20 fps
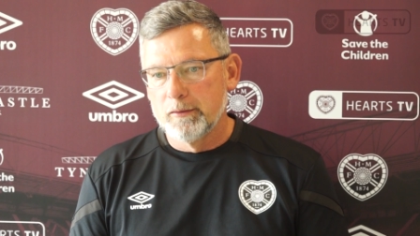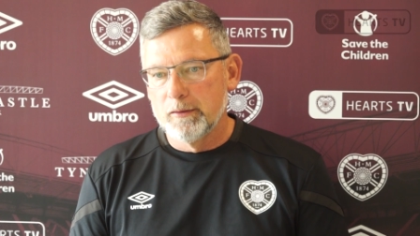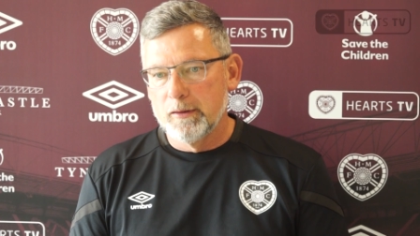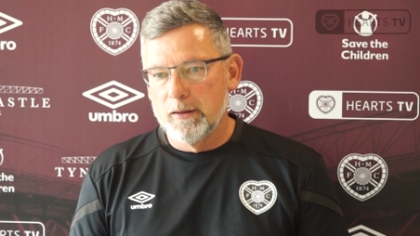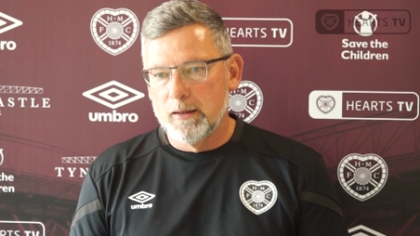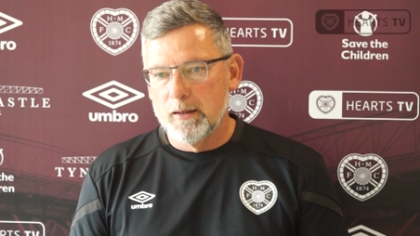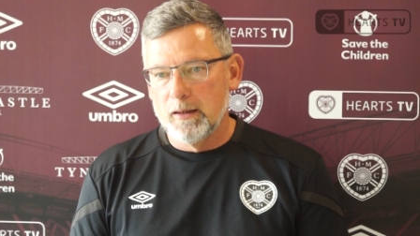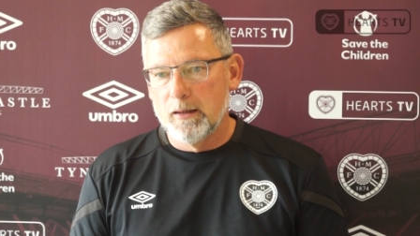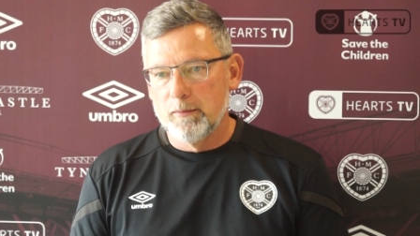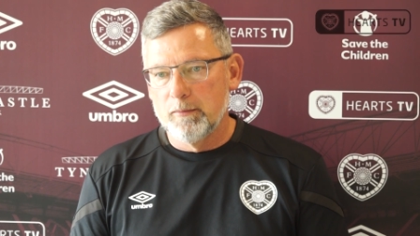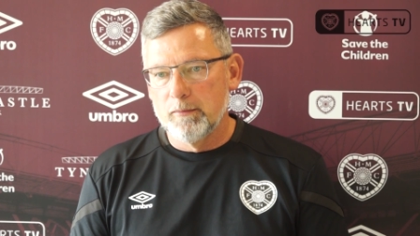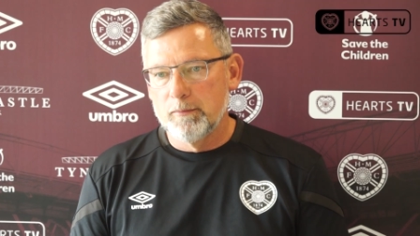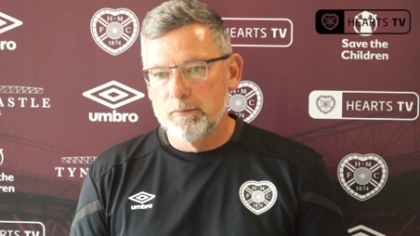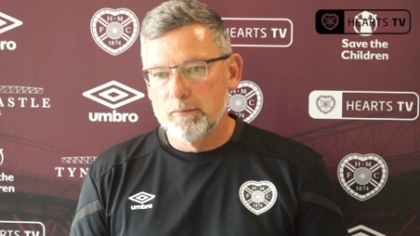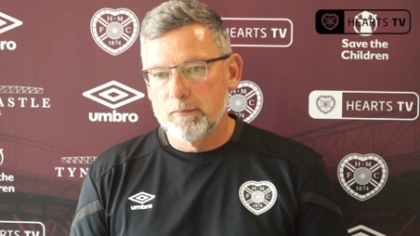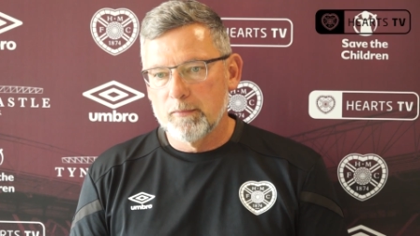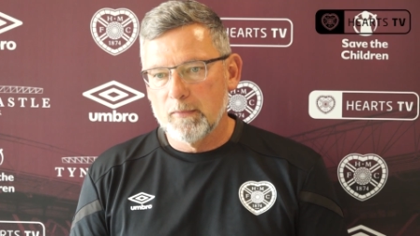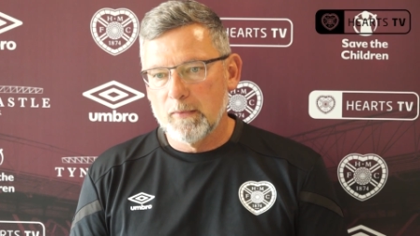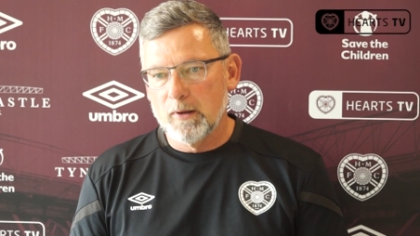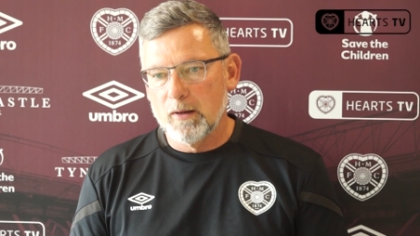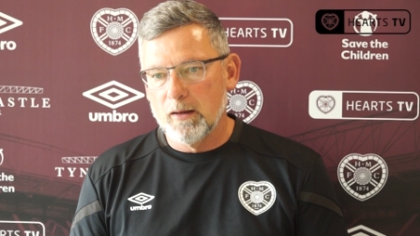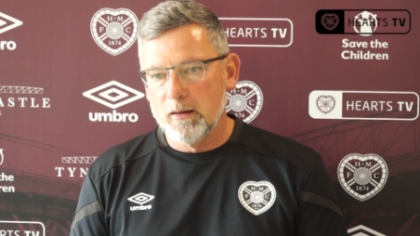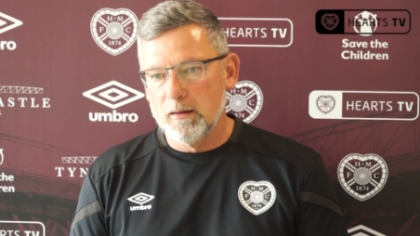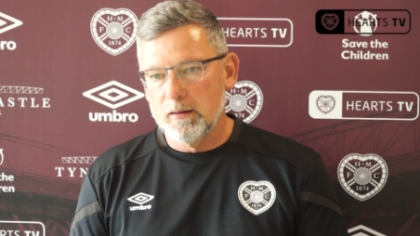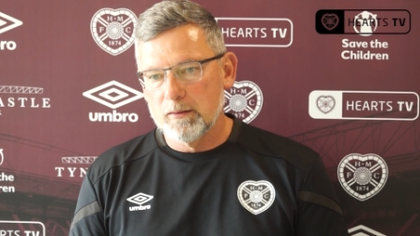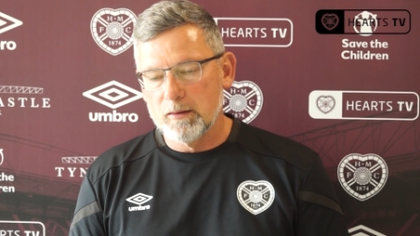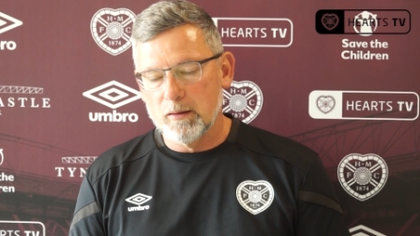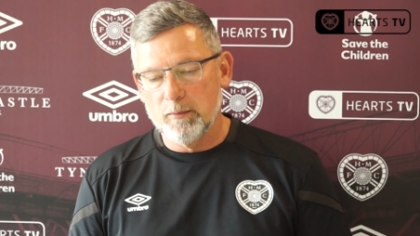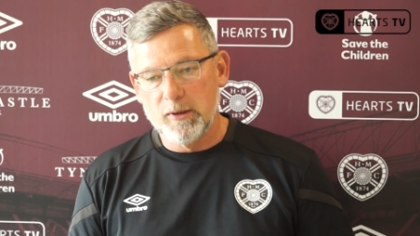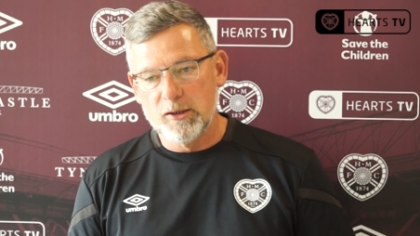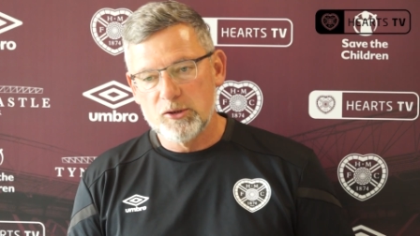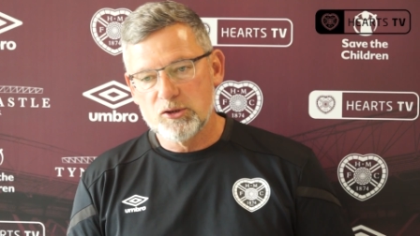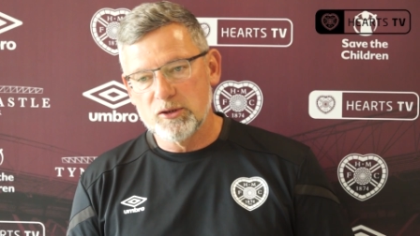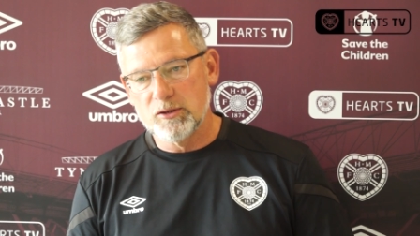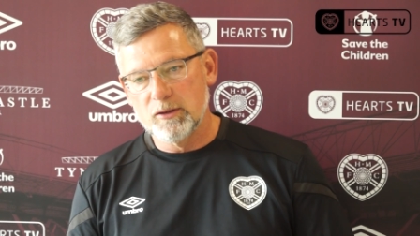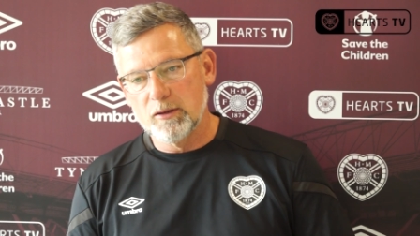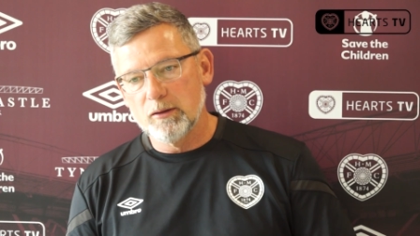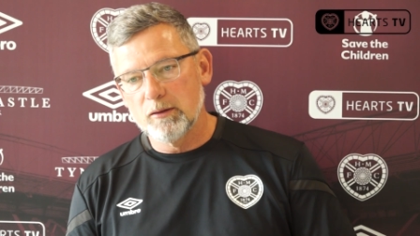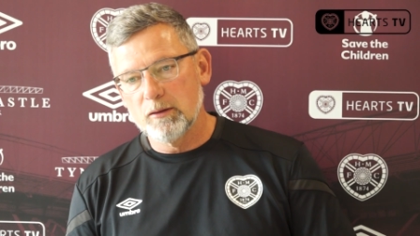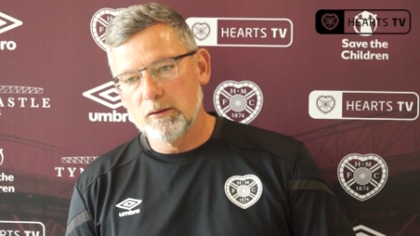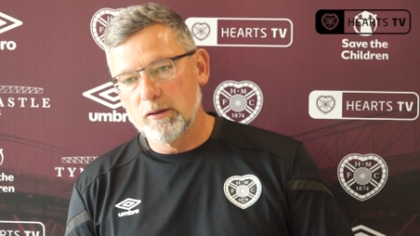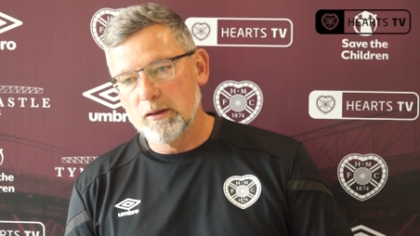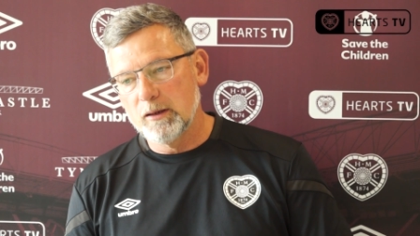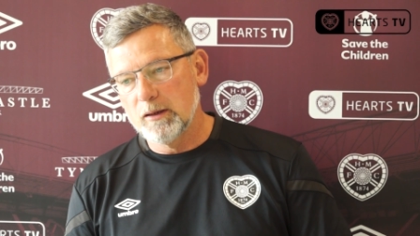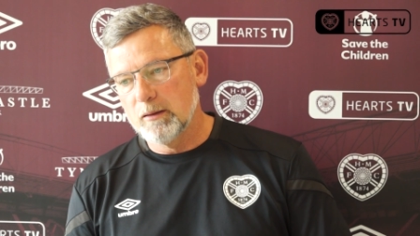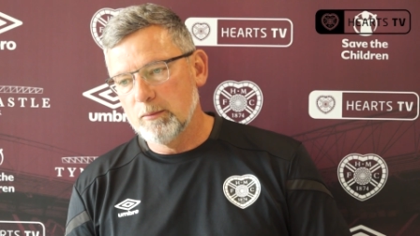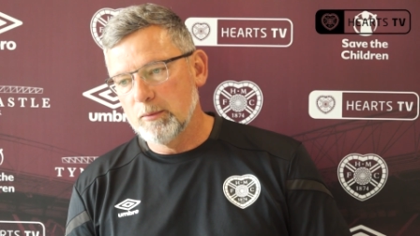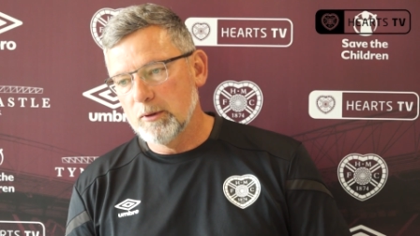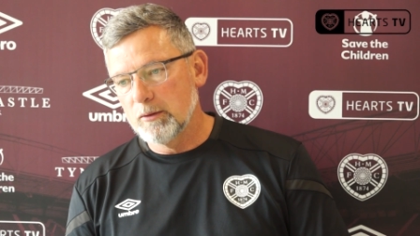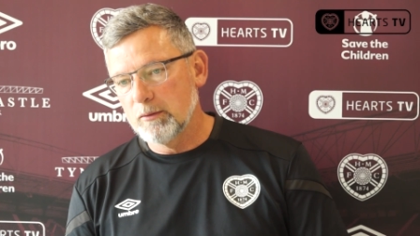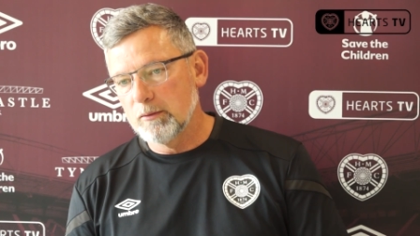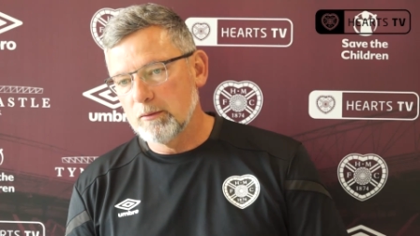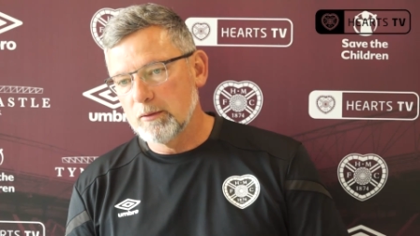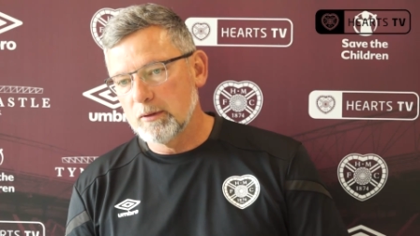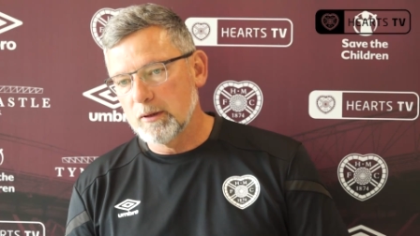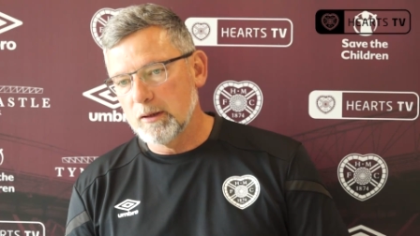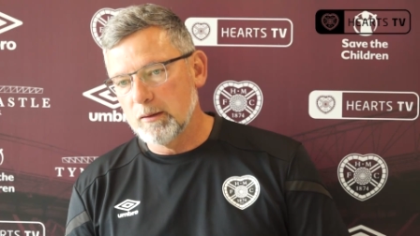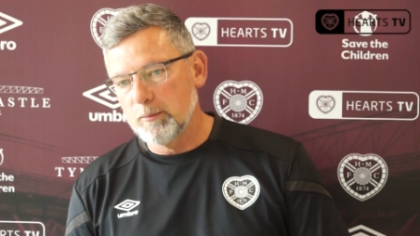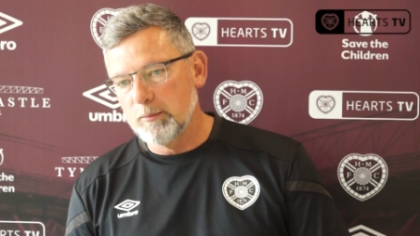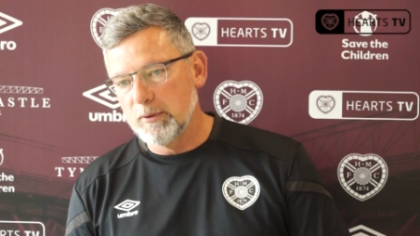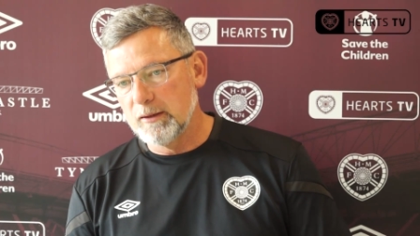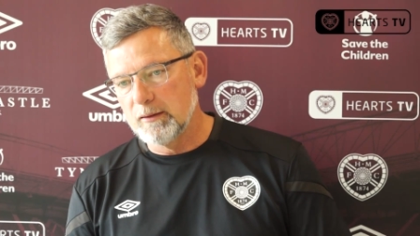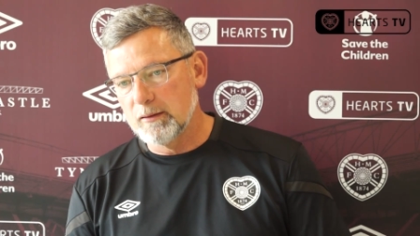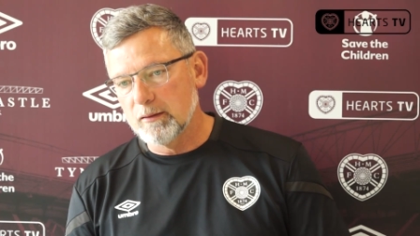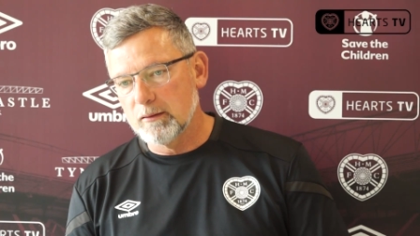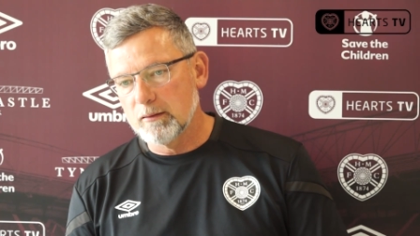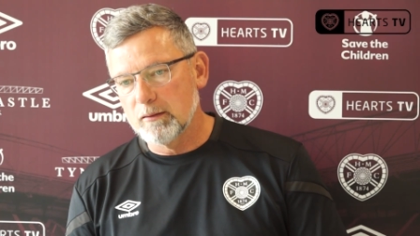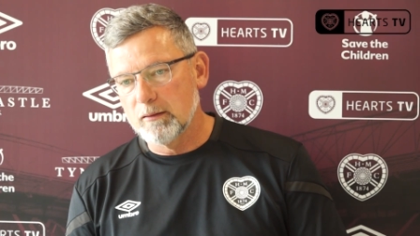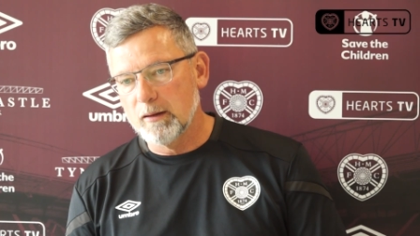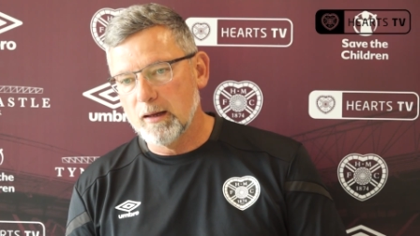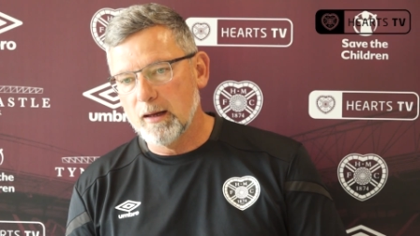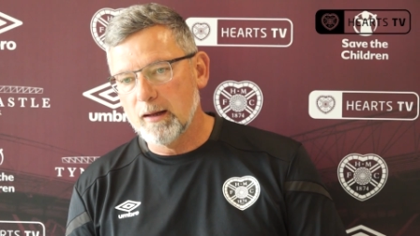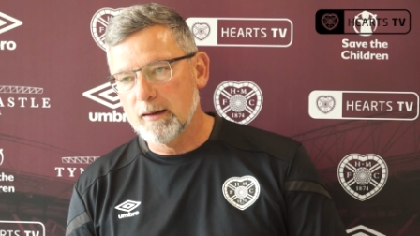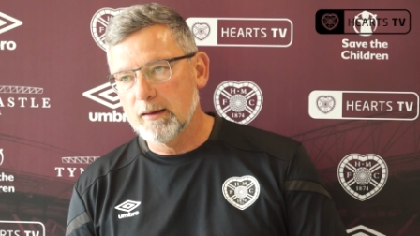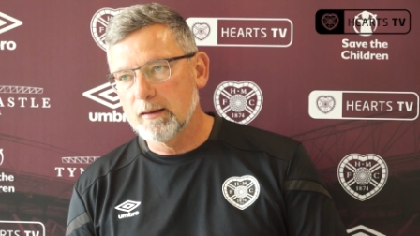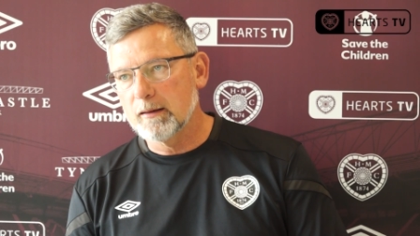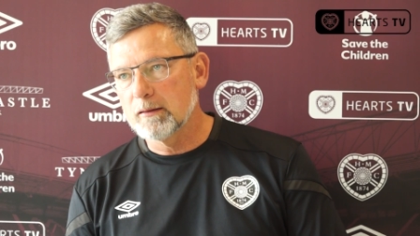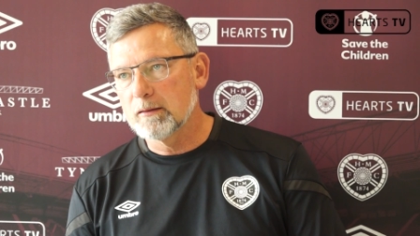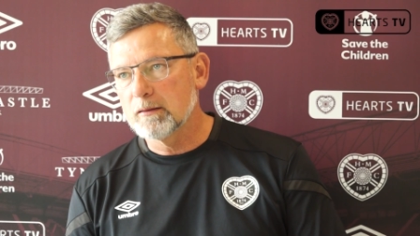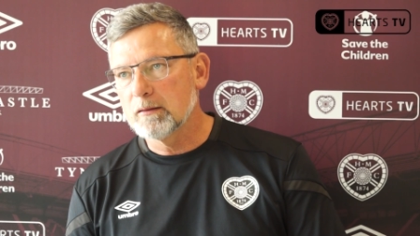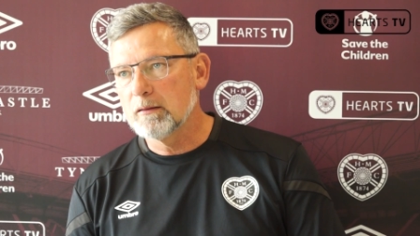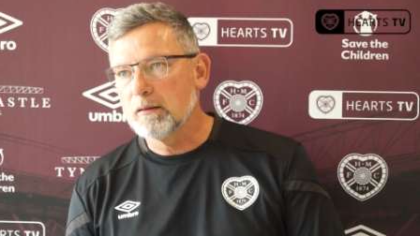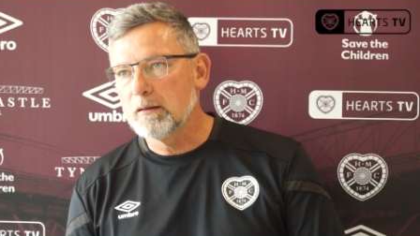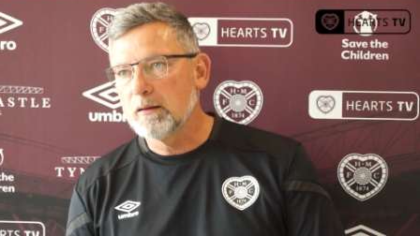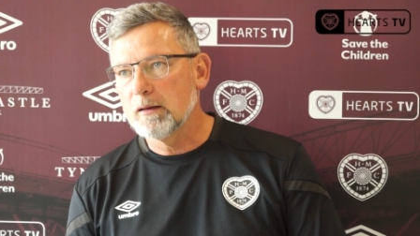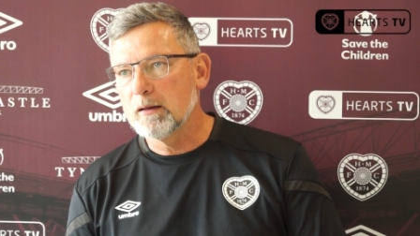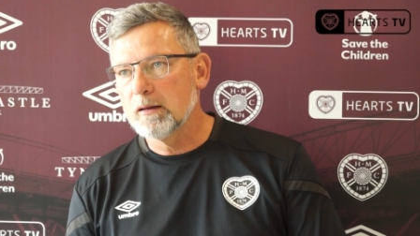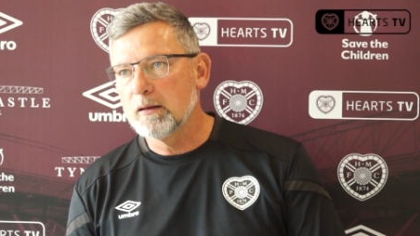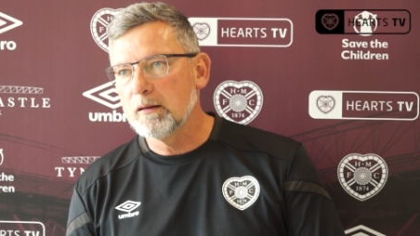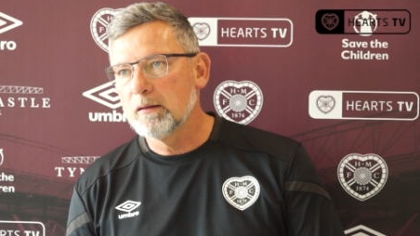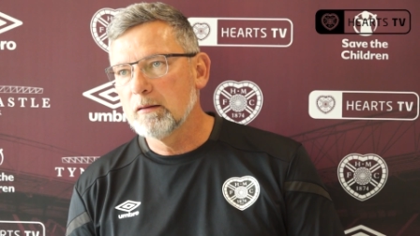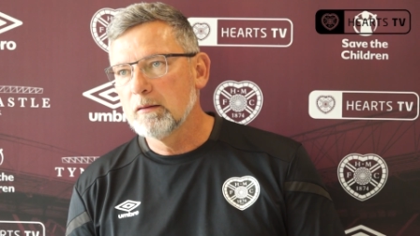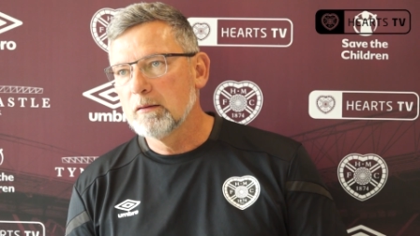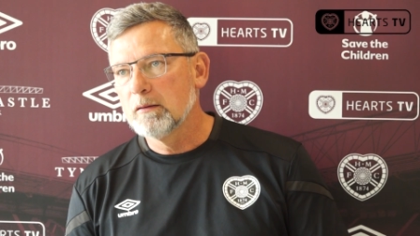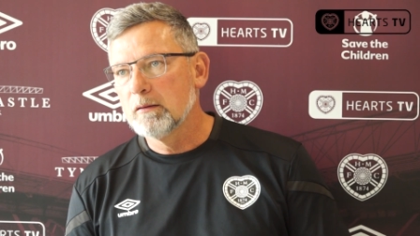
Um, I, I, mentioned the other day about uh, Peter Haring uh,